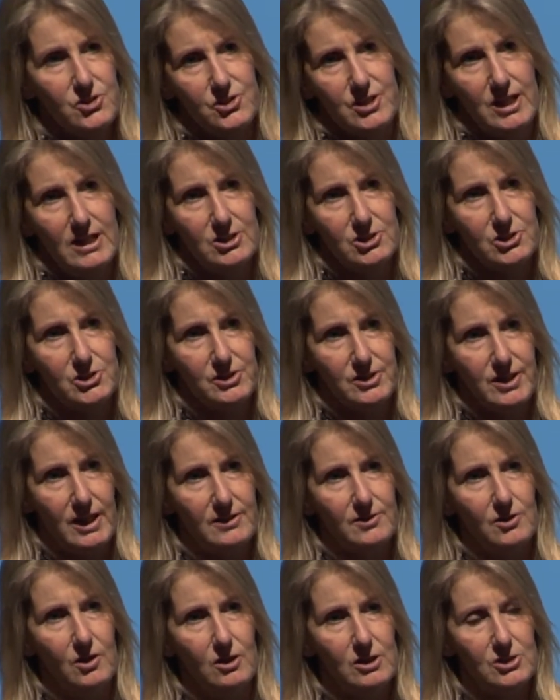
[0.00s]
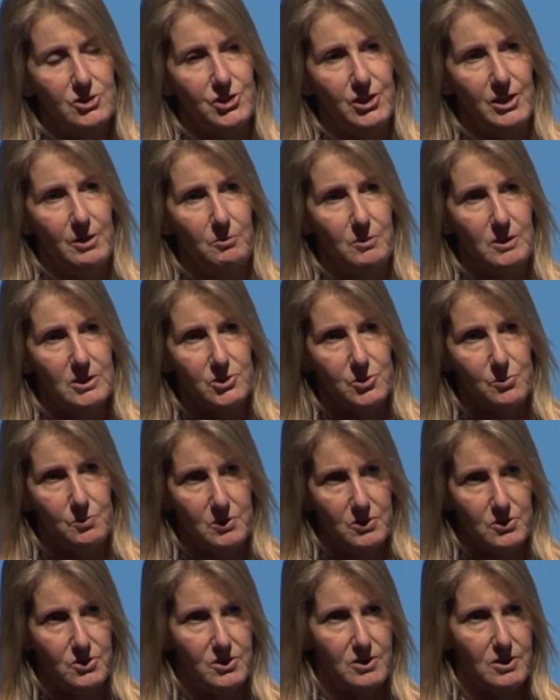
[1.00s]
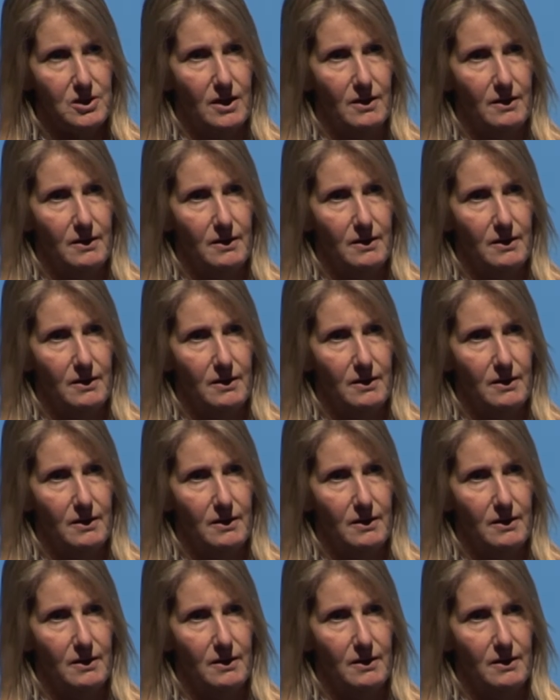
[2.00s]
change technology, which was